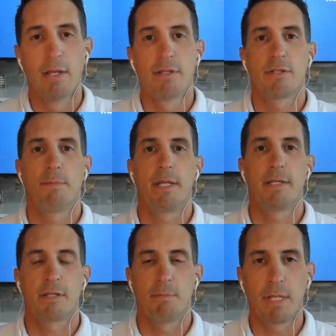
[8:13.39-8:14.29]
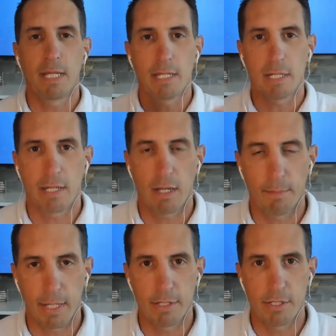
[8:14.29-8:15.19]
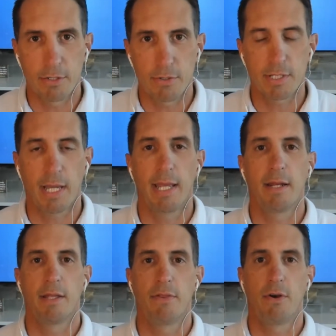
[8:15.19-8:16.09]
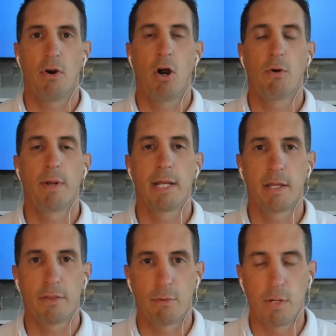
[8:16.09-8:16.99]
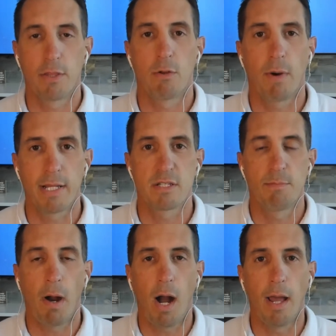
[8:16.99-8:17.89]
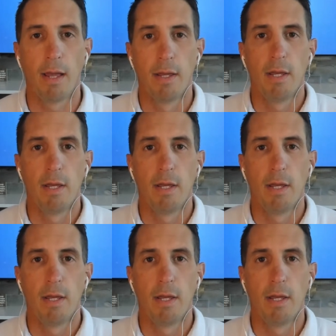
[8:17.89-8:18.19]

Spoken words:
somebody's immediately coming into your site and they're already in the right spot.